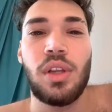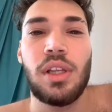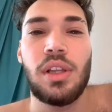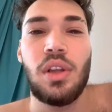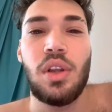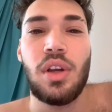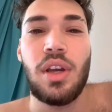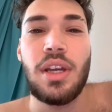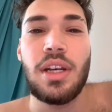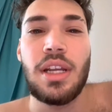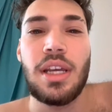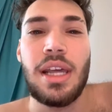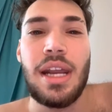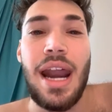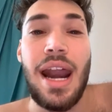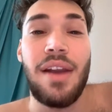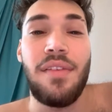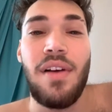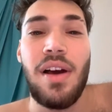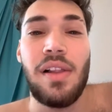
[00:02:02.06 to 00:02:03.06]
looking to get
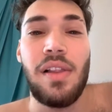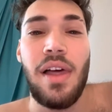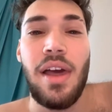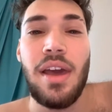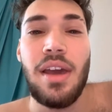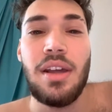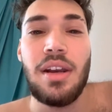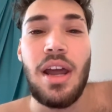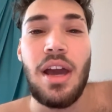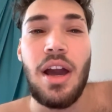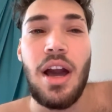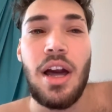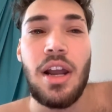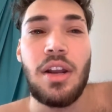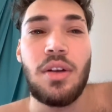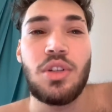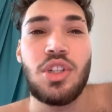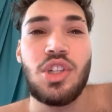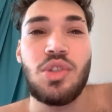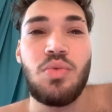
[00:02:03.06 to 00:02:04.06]
out of LA, and I kind
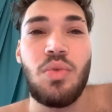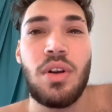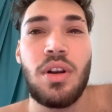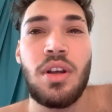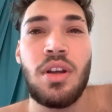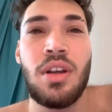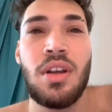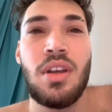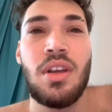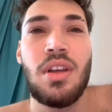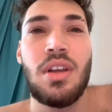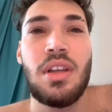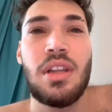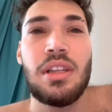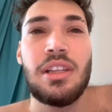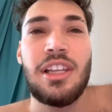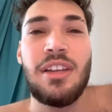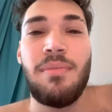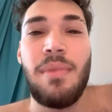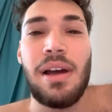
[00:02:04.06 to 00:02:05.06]
of just want to
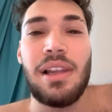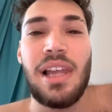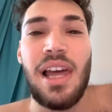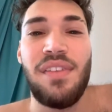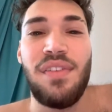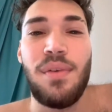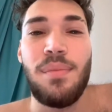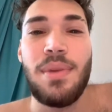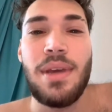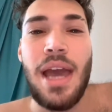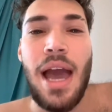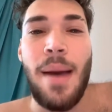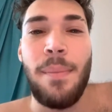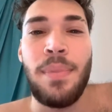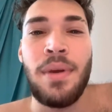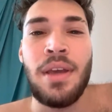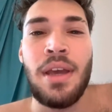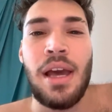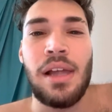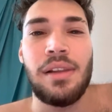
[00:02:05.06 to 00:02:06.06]
live my life and be
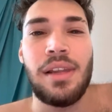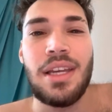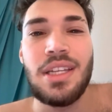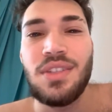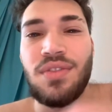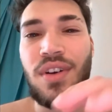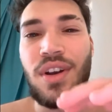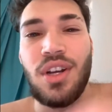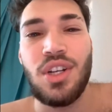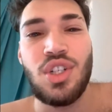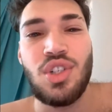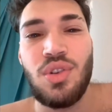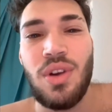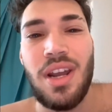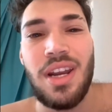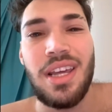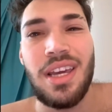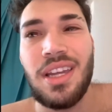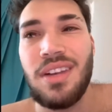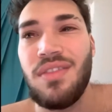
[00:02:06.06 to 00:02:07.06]
happy. LA is very
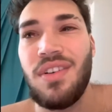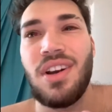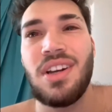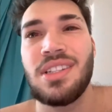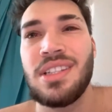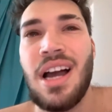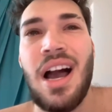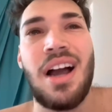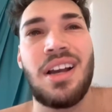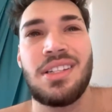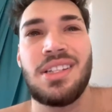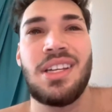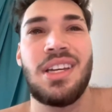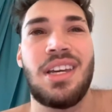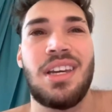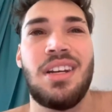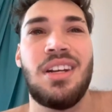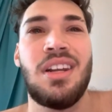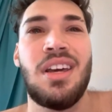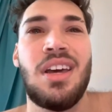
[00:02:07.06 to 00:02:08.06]
draining and very toxic,
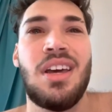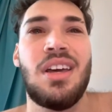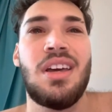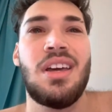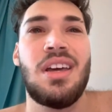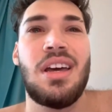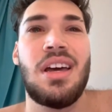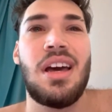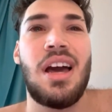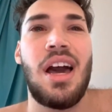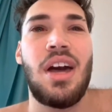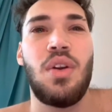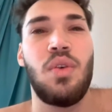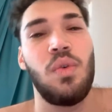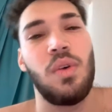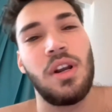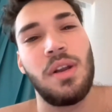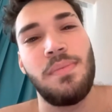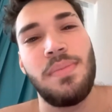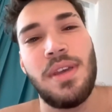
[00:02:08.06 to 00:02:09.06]
and I don't
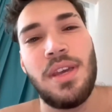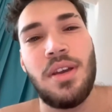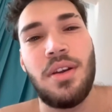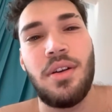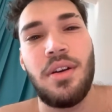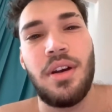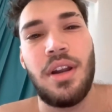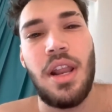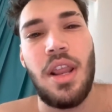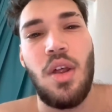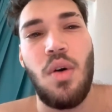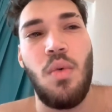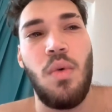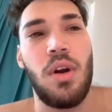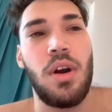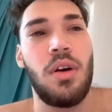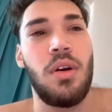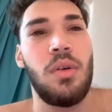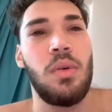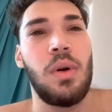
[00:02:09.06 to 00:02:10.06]
want to be here, and I don't want
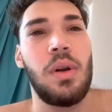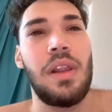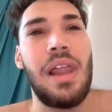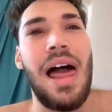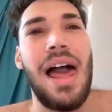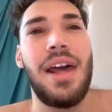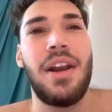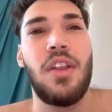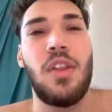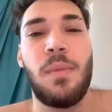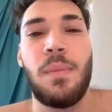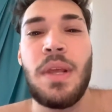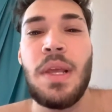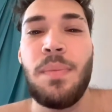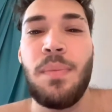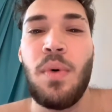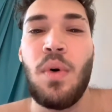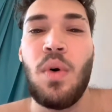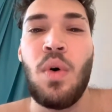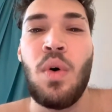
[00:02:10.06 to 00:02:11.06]
to rely on other
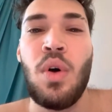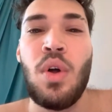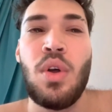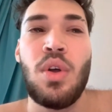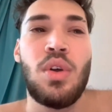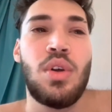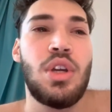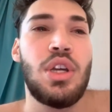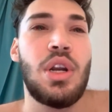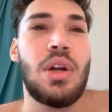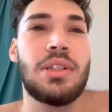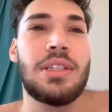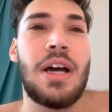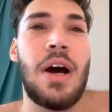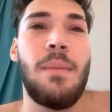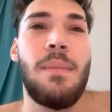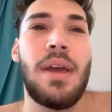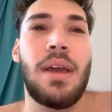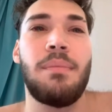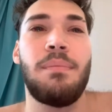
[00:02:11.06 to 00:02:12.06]
people, you know, to help
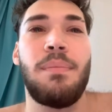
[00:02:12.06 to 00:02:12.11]
make